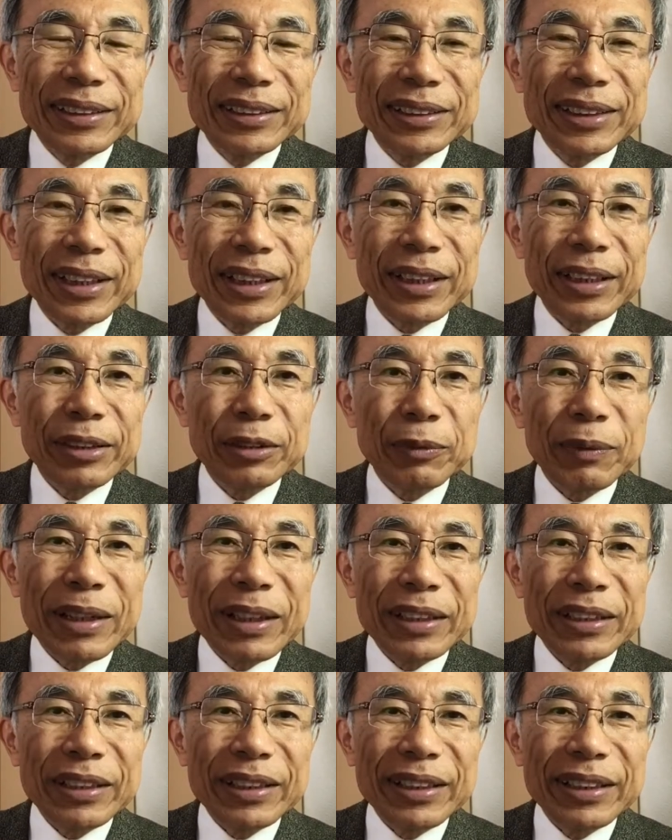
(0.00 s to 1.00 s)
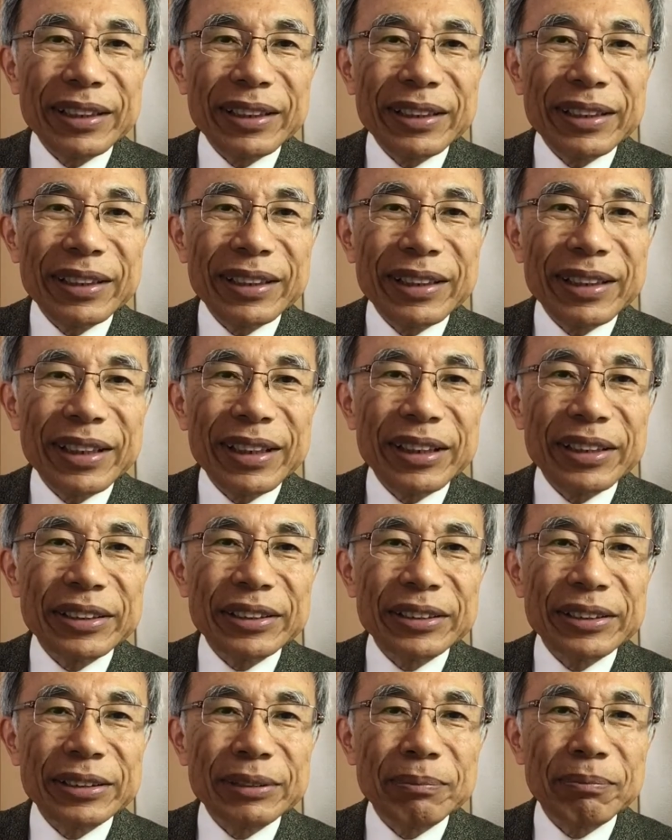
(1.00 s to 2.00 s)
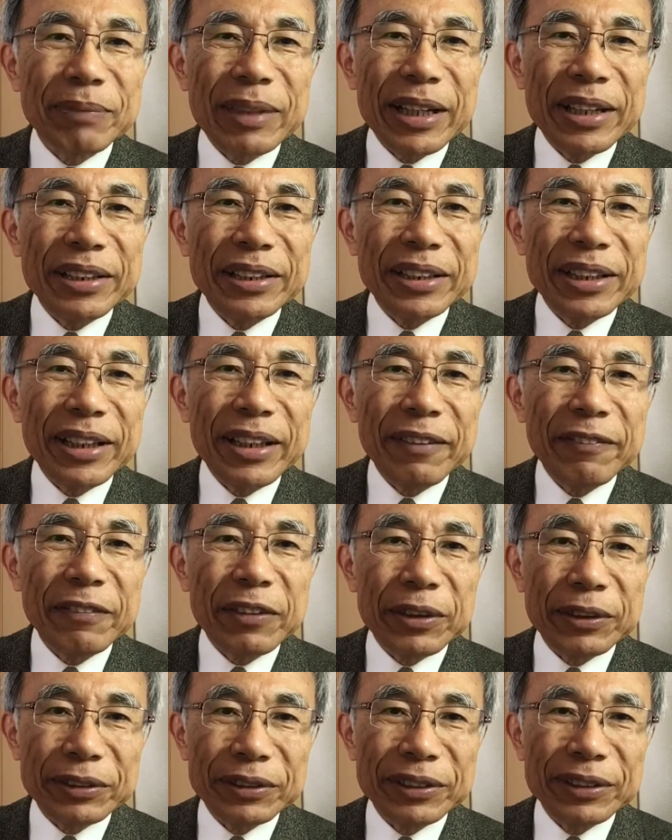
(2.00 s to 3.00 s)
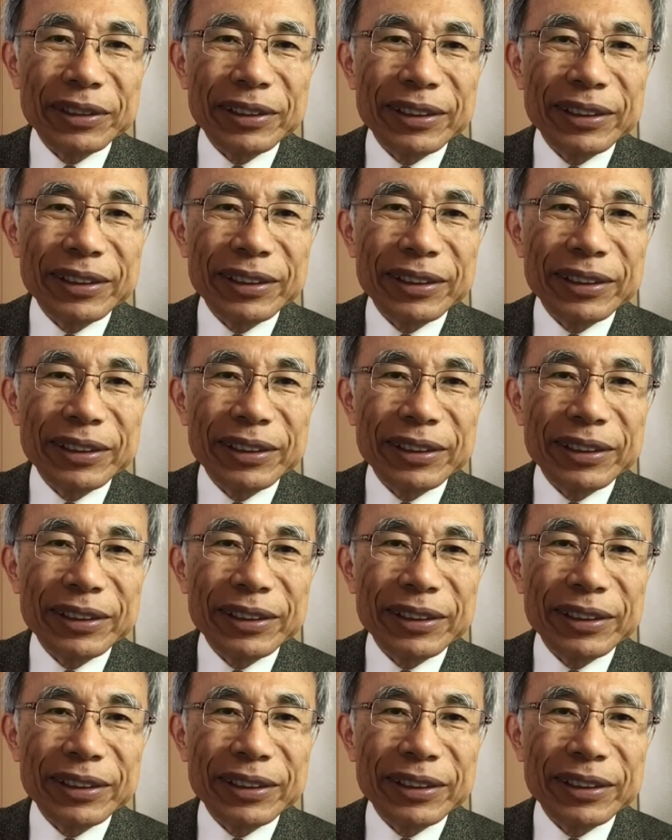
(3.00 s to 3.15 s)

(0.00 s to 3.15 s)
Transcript: Second one is by telephone.